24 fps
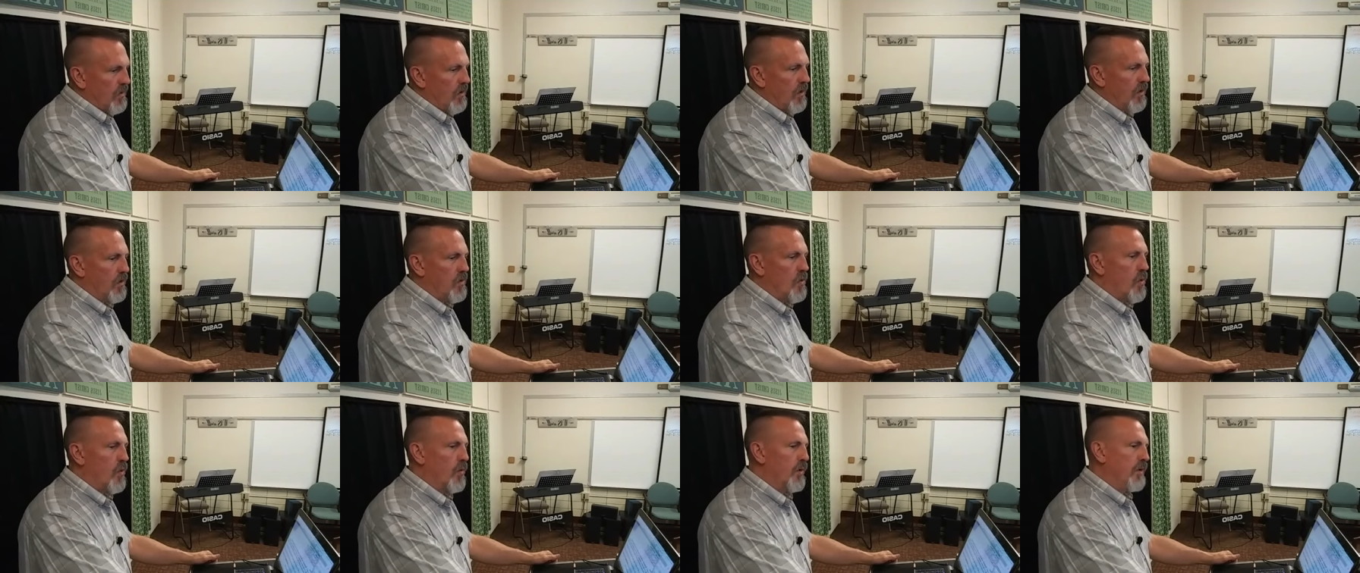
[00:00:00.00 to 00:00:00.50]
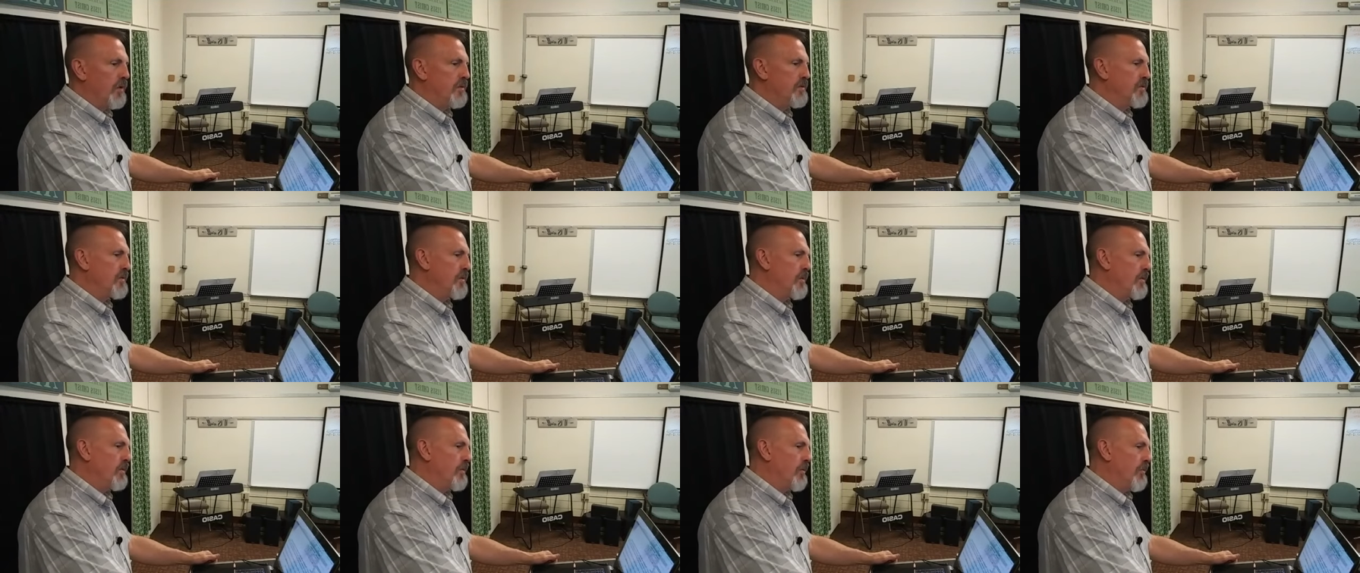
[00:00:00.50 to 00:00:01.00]
According
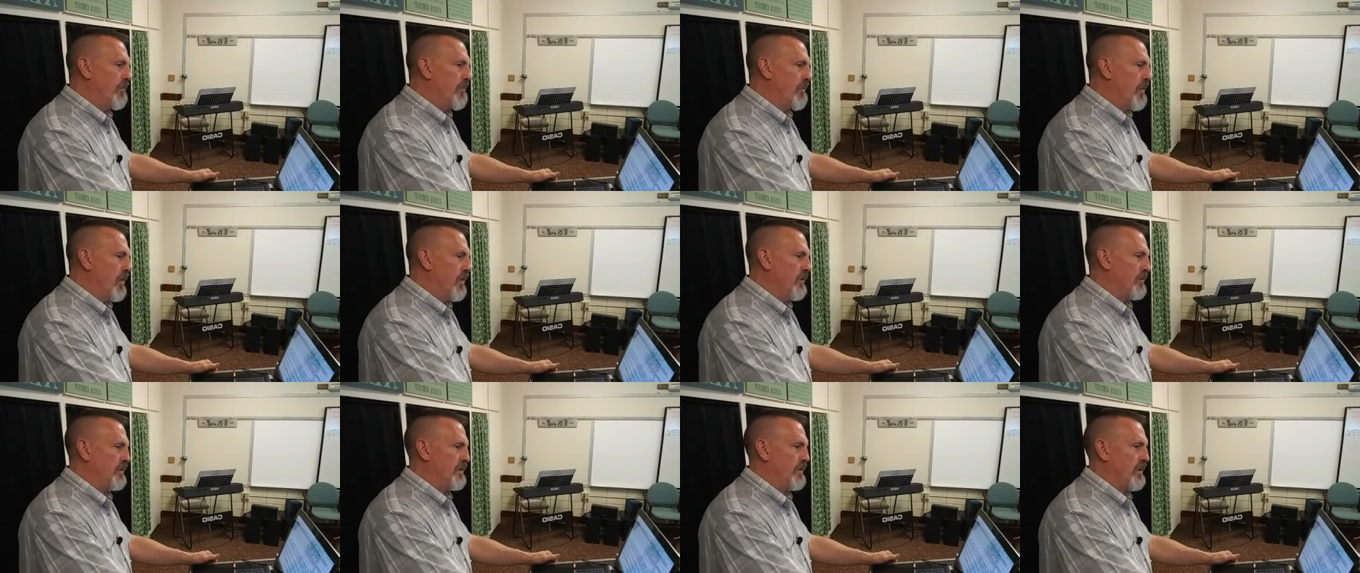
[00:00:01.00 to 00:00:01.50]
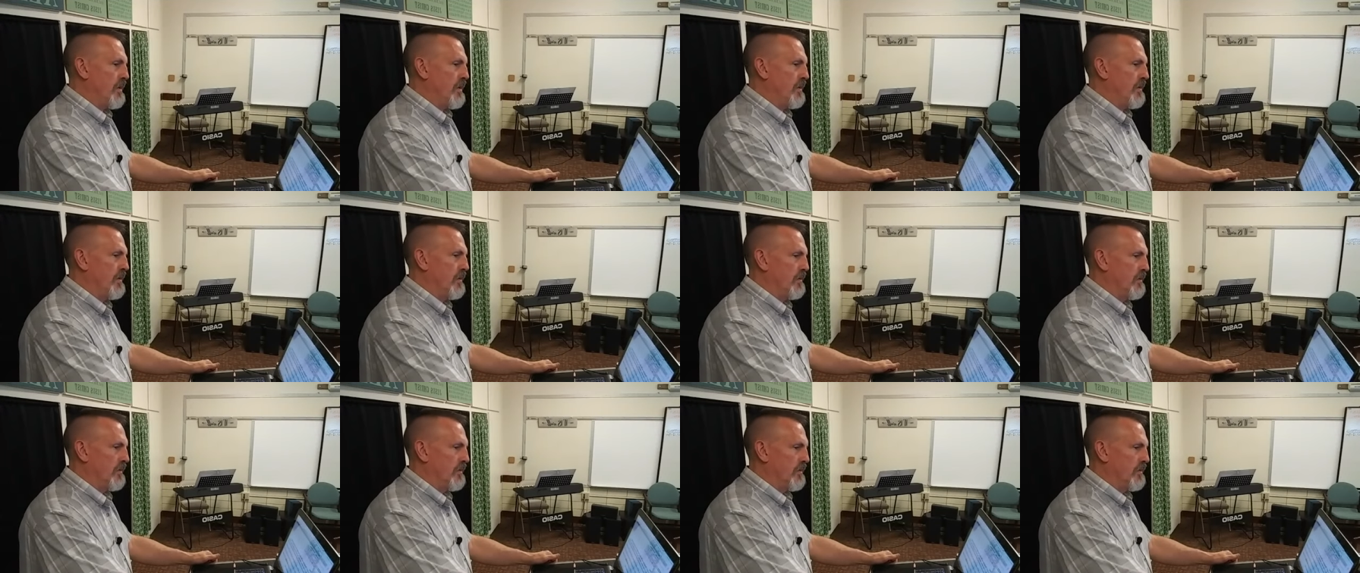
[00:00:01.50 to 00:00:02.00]
to your
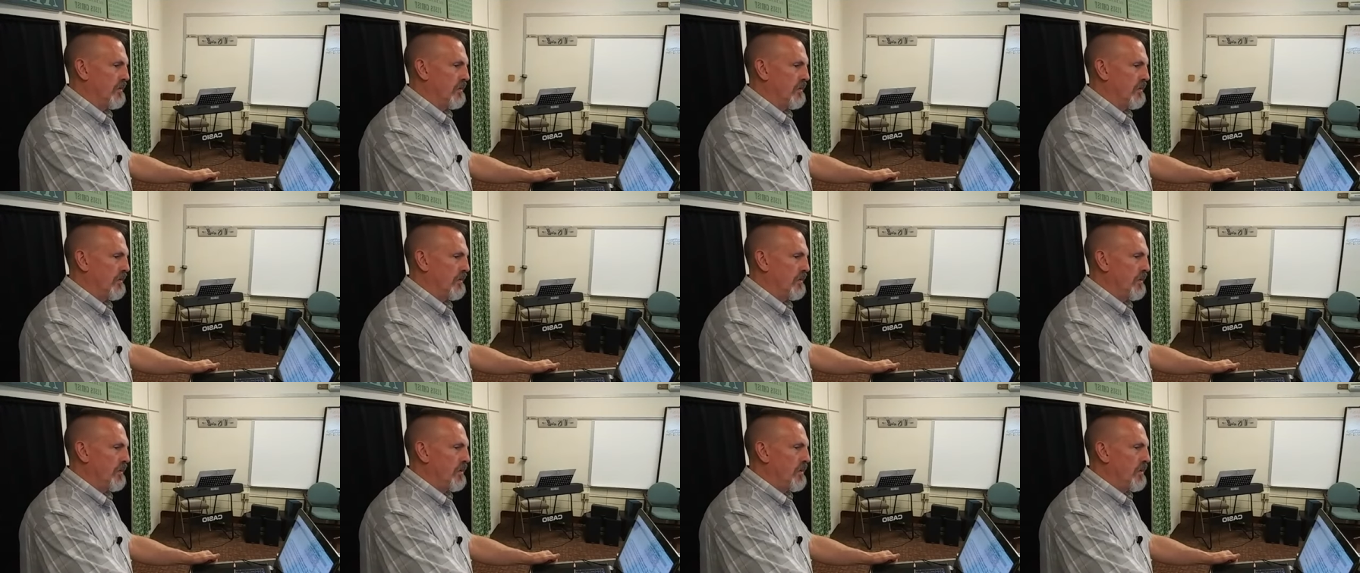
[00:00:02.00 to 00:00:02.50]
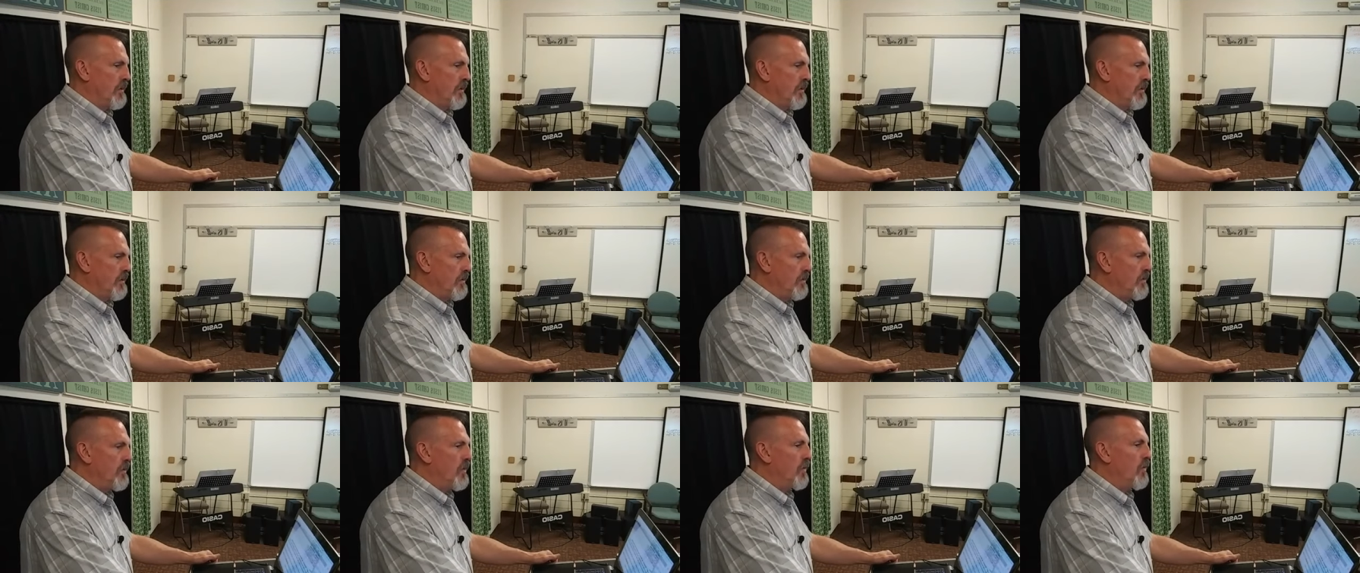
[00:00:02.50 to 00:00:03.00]
mercy,
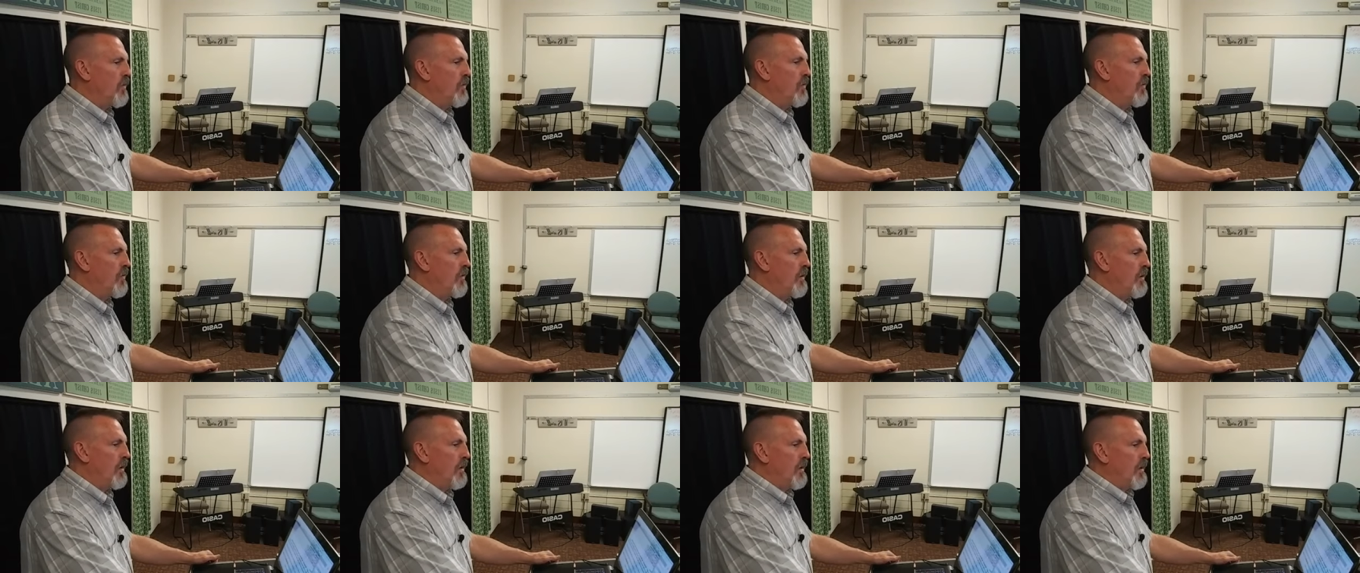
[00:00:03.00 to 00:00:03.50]
remember